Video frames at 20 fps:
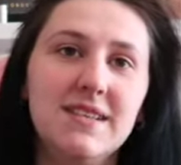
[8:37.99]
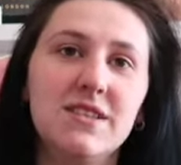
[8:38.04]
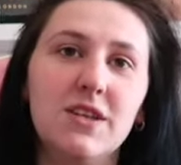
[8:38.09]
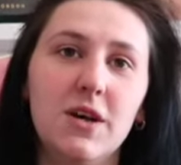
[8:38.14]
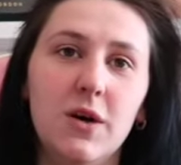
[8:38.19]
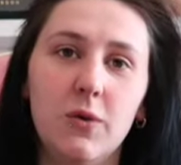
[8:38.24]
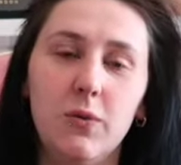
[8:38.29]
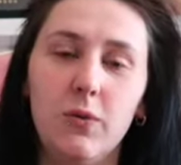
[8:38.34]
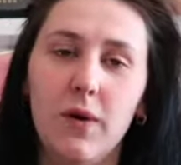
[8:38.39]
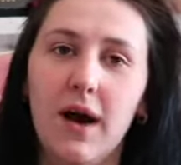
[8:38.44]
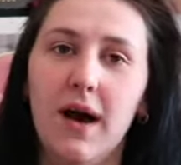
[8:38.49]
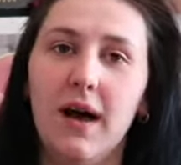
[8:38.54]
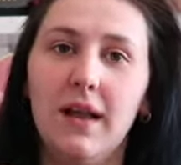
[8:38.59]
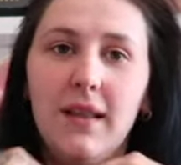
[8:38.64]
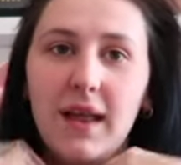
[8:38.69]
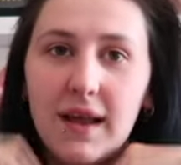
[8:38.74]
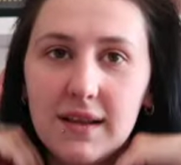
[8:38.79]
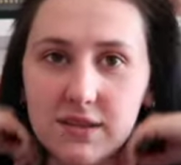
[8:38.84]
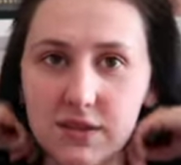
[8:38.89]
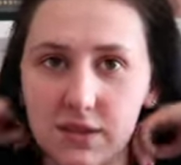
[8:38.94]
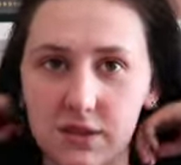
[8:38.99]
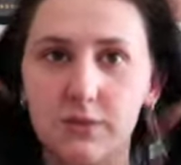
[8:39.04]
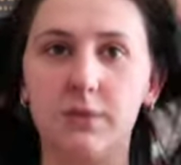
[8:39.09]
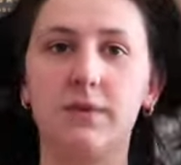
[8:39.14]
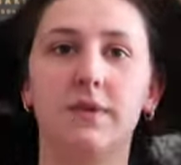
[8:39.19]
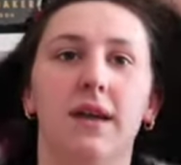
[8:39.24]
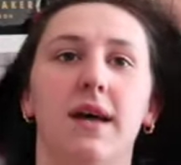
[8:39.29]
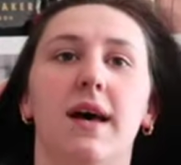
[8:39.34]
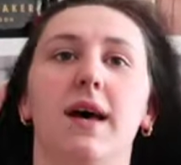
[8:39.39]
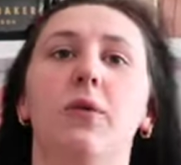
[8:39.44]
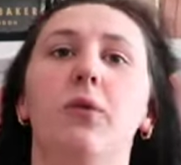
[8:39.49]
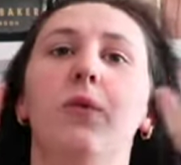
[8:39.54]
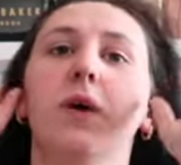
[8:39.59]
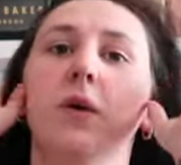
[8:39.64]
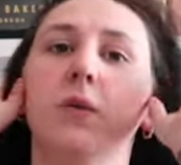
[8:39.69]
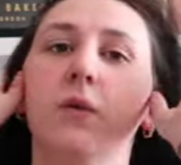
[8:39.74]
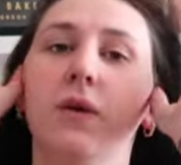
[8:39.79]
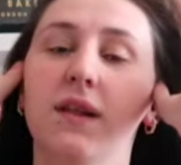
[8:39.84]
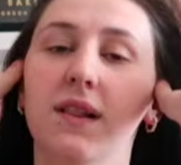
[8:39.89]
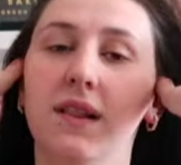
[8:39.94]
So while that's doing that, we
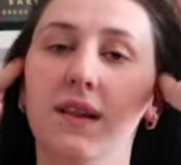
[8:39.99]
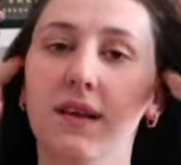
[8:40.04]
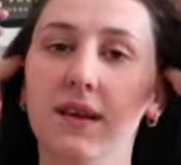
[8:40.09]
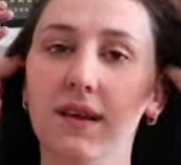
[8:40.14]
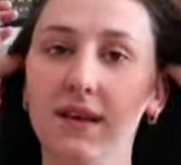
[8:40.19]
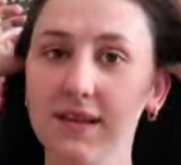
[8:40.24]
will